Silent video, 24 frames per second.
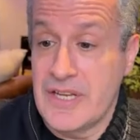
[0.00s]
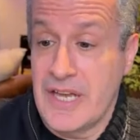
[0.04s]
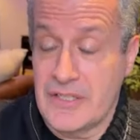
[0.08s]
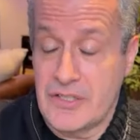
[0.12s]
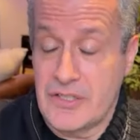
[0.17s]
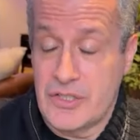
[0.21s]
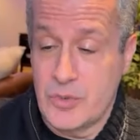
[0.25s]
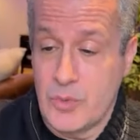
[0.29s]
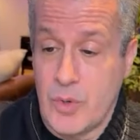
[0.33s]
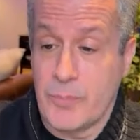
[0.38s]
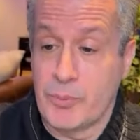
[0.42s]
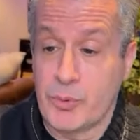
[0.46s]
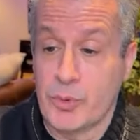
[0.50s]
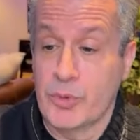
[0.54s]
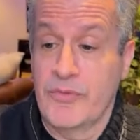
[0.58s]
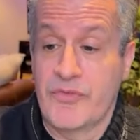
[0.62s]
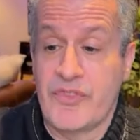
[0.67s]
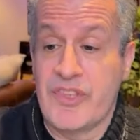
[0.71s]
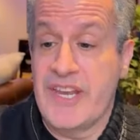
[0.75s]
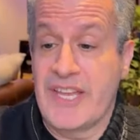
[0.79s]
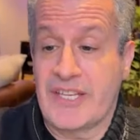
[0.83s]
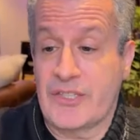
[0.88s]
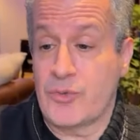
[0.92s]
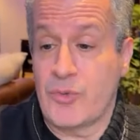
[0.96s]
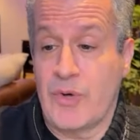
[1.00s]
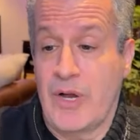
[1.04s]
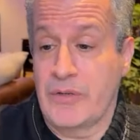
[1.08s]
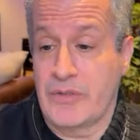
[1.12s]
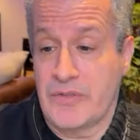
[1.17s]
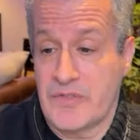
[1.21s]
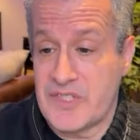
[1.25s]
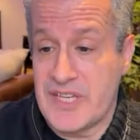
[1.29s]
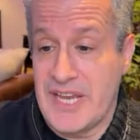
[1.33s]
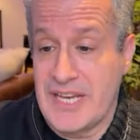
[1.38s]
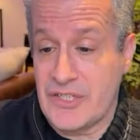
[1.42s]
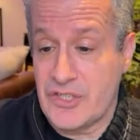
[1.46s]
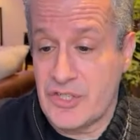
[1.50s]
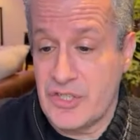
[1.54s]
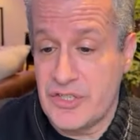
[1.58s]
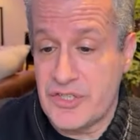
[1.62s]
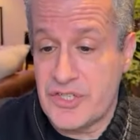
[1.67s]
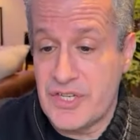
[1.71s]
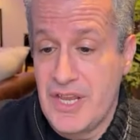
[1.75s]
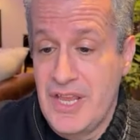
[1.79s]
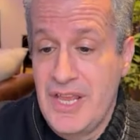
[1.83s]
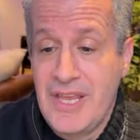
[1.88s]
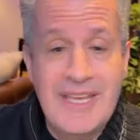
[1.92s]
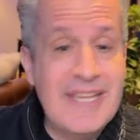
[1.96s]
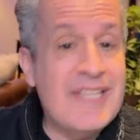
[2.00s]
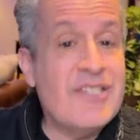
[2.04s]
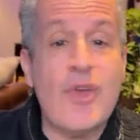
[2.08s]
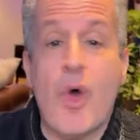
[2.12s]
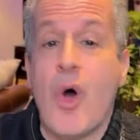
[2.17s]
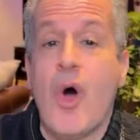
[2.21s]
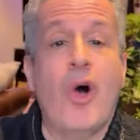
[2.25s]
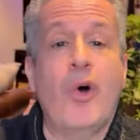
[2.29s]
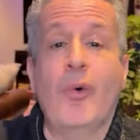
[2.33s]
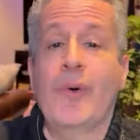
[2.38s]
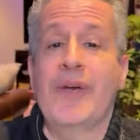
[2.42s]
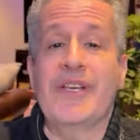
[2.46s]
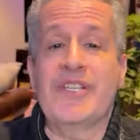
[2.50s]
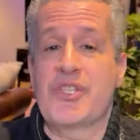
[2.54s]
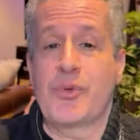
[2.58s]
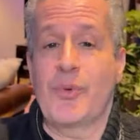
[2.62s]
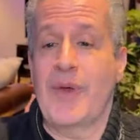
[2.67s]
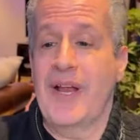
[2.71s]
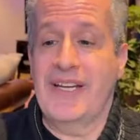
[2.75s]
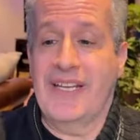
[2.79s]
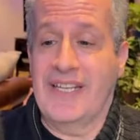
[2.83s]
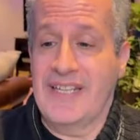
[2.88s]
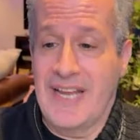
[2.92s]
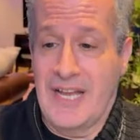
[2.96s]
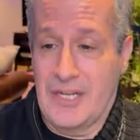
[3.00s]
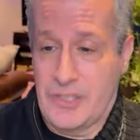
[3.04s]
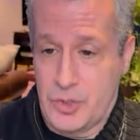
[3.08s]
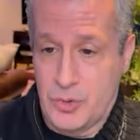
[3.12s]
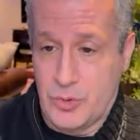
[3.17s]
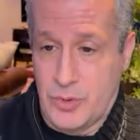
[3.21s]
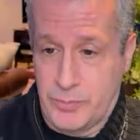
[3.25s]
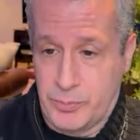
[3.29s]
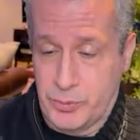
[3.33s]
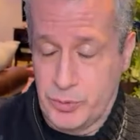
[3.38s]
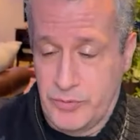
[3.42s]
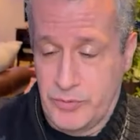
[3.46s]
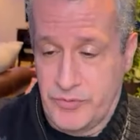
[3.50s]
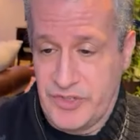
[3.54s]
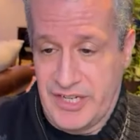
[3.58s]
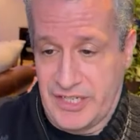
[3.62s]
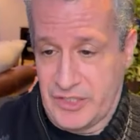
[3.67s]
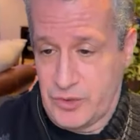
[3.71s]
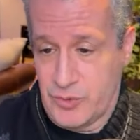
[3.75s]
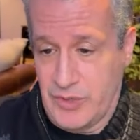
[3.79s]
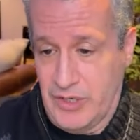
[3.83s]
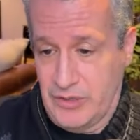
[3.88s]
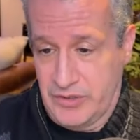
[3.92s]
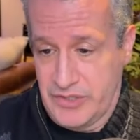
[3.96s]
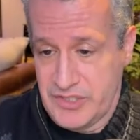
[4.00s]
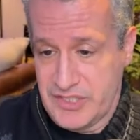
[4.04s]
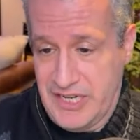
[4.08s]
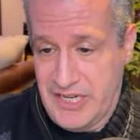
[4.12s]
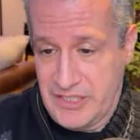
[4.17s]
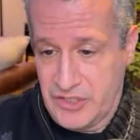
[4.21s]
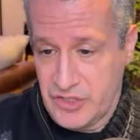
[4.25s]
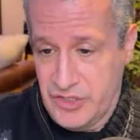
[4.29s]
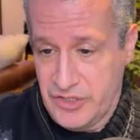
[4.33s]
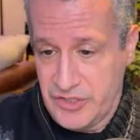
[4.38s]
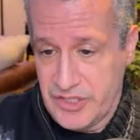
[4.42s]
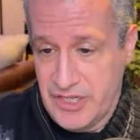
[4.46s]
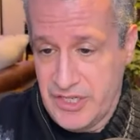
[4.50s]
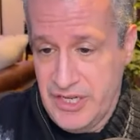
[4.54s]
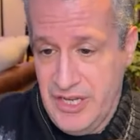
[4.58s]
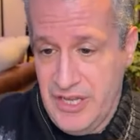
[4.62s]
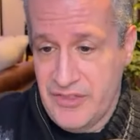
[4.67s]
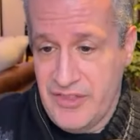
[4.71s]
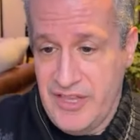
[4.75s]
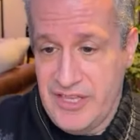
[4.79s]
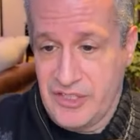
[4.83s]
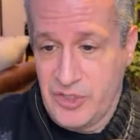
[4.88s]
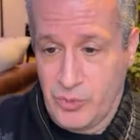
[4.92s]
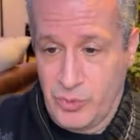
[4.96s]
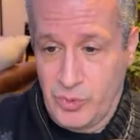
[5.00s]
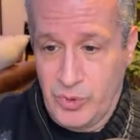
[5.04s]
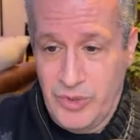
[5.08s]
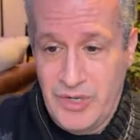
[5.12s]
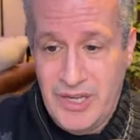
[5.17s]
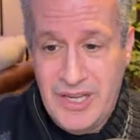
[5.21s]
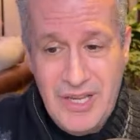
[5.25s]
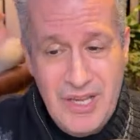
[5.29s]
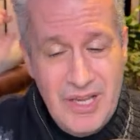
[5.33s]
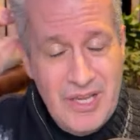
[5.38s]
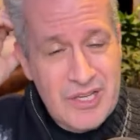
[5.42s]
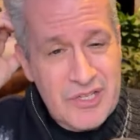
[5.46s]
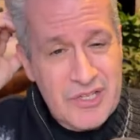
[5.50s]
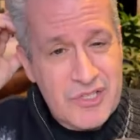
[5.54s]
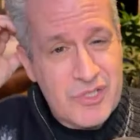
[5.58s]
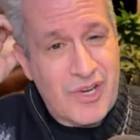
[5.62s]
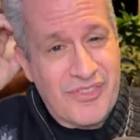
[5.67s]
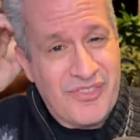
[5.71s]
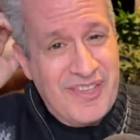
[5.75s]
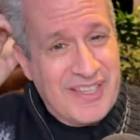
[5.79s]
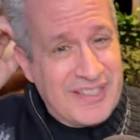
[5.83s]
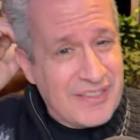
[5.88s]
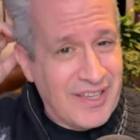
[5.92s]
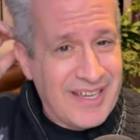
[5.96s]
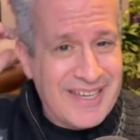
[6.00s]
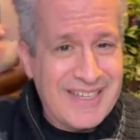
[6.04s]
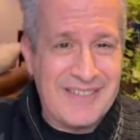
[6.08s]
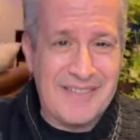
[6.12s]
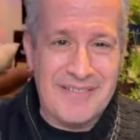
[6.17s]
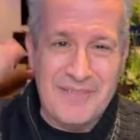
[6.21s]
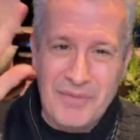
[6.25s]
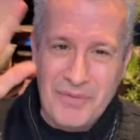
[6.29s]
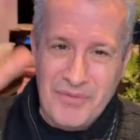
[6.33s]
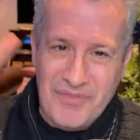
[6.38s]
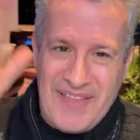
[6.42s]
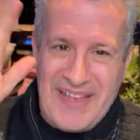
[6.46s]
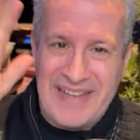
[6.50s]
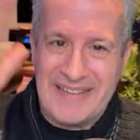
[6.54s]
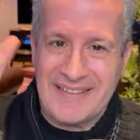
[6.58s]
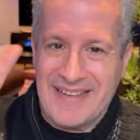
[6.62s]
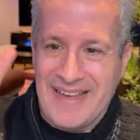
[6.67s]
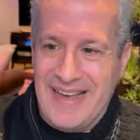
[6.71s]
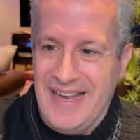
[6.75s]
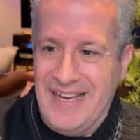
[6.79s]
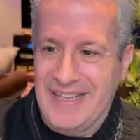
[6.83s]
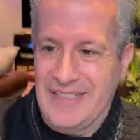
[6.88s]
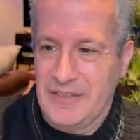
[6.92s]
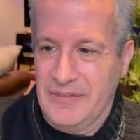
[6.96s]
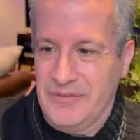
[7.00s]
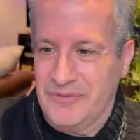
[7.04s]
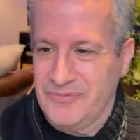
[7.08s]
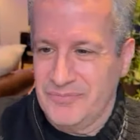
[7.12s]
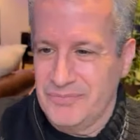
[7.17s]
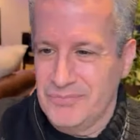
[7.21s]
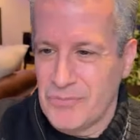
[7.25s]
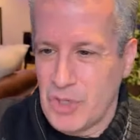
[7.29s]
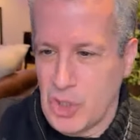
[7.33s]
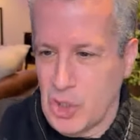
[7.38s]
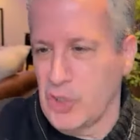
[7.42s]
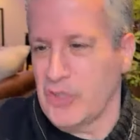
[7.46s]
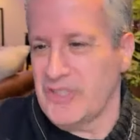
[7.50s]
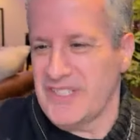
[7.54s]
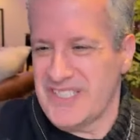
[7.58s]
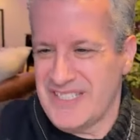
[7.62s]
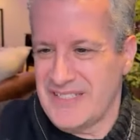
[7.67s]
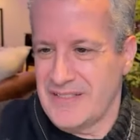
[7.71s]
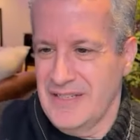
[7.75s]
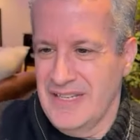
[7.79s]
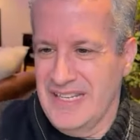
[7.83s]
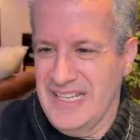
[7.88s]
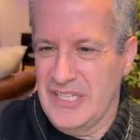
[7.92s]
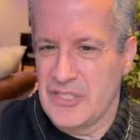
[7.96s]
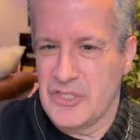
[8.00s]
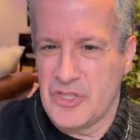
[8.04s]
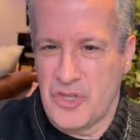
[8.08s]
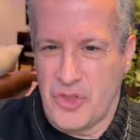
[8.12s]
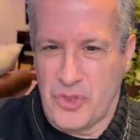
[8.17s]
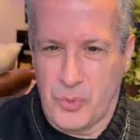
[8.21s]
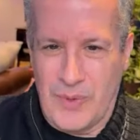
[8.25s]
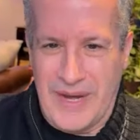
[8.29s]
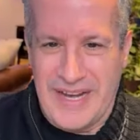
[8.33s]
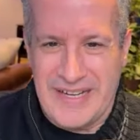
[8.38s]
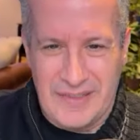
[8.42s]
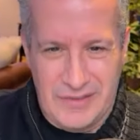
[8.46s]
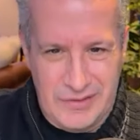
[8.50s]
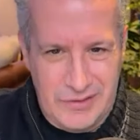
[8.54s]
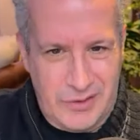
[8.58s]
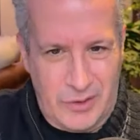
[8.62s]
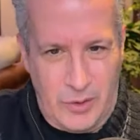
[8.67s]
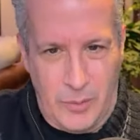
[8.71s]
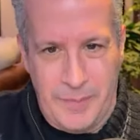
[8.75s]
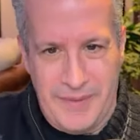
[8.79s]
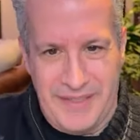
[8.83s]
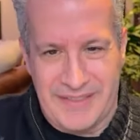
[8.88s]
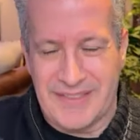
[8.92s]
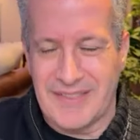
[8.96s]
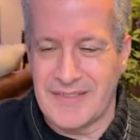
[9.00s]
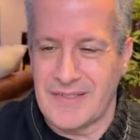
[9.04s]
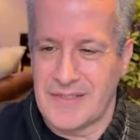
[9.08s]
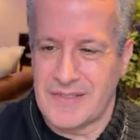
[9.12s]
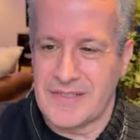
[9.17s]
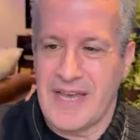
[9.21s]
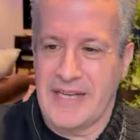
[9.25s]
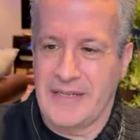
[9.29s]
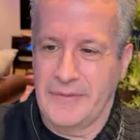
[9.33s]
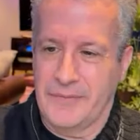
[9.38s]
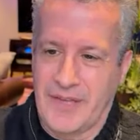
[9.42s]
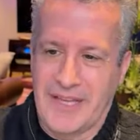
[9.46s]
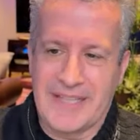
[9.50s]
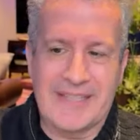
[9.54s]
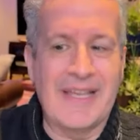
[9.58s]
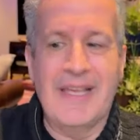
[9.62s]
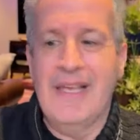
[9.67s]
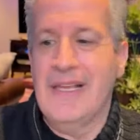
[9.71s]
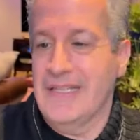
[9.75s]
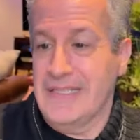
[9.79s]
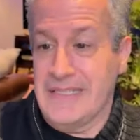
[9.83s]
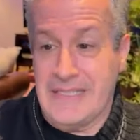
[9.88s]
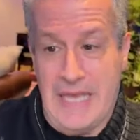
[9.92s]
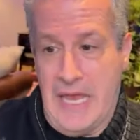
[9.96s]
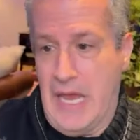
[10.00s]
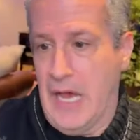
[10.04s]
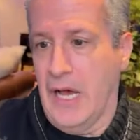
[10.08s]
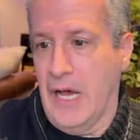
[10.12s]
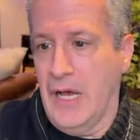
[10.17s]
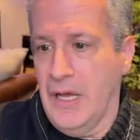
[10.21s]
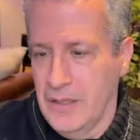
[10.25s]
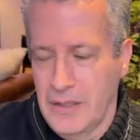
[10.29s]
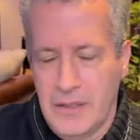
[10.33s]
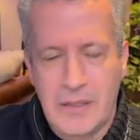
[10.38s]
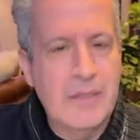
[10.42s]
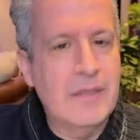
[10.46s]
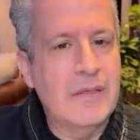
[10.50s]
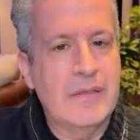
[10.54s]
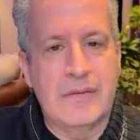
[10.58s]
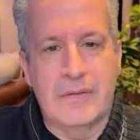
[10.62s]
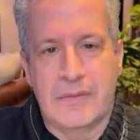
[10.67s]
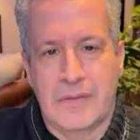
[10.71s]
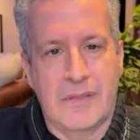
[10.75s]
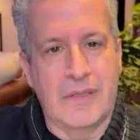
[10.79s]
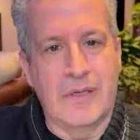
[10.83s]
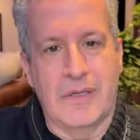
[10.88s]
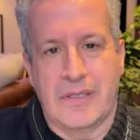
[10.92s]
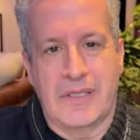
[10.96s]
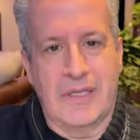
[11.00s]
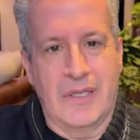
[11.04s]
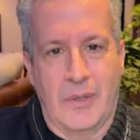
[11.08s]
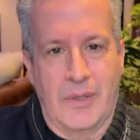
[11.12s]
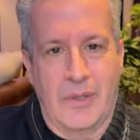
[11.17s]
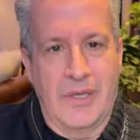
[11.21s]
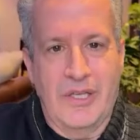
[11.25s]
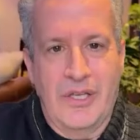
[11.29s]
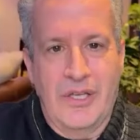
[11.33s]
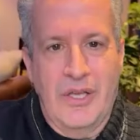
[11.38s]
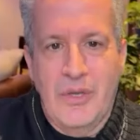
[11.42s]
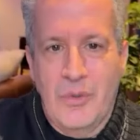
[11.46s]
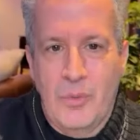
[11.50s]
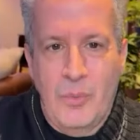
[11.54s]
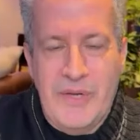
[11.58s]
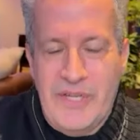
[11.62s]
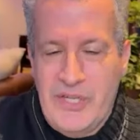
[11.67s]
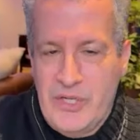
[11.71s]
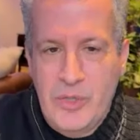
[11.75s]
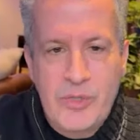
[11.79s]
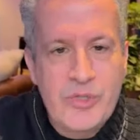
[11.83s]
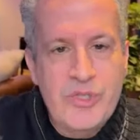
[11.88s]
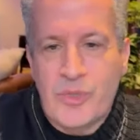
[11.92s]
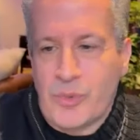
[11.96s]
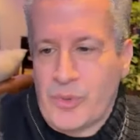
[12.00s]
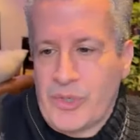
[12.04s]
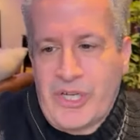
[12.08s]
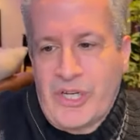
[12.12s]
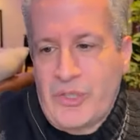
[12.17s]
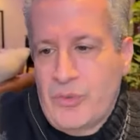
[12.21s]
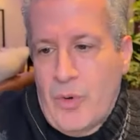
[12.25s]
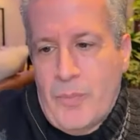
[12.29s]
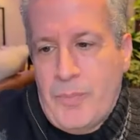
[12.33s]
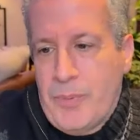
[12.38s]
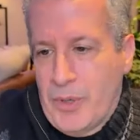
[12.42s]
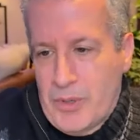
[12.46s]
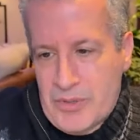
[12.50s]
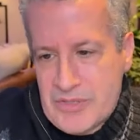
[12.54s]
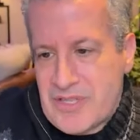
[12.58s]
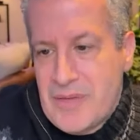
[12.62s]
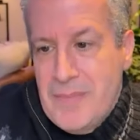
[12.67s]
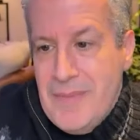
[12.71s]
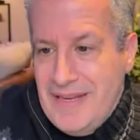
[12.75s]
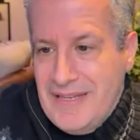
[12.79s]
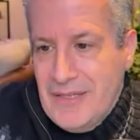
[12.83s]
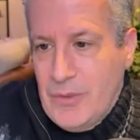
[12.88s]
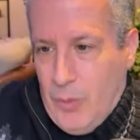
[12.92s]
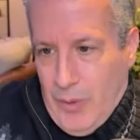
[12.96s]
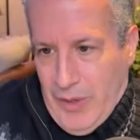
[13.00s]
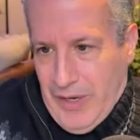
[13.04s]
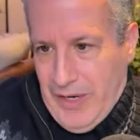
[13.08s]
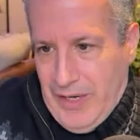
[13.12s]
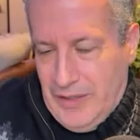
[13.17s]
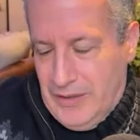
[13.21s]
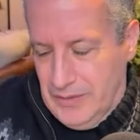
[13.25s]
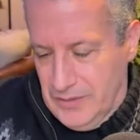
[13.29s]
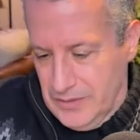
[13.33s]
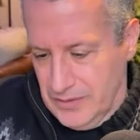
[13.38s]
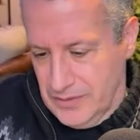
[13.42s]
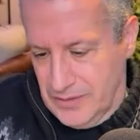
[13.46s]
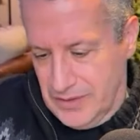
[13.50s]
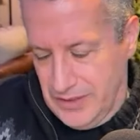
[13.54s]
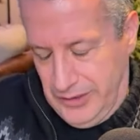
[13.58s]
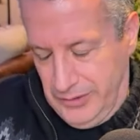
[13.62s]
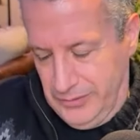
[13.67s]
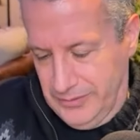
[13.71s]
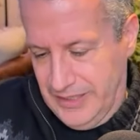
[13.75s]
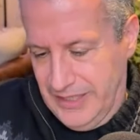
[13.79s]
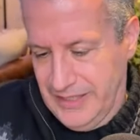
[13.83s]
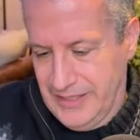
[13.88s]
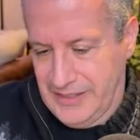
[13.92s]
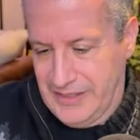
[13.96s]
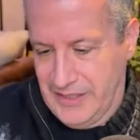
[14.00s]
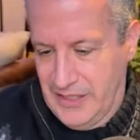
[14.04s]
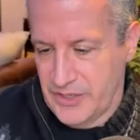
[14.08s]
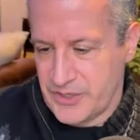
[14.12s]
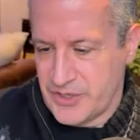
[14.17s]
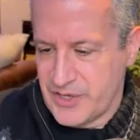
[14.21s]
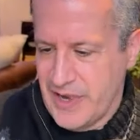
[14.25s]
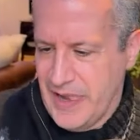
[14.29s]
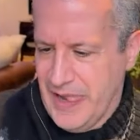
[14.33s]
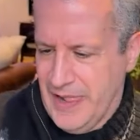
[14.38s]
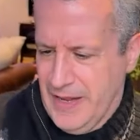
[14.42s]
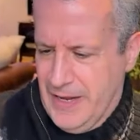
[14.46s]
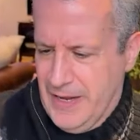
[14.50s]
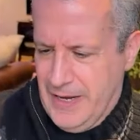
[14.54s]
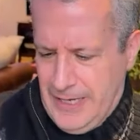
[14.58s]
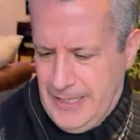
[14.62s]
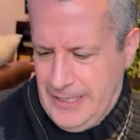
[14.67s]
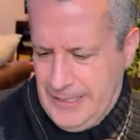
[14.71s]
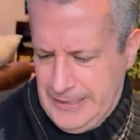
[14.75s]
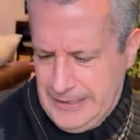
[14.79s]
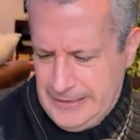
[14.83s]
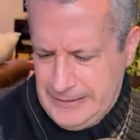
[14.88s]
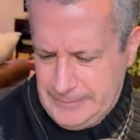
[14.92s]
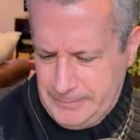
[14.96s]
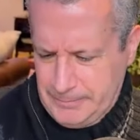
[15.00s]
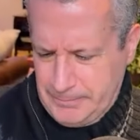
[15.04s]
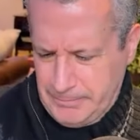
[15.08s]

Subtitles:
approve the next round of sanctions. He's always threatening not to approve the next round of sanctions. Thank you, Rune. So I think that kind of hurts his threat a little bit, because it's kind of like, yeah, we knew you were going to oppose them anyway. Any case. What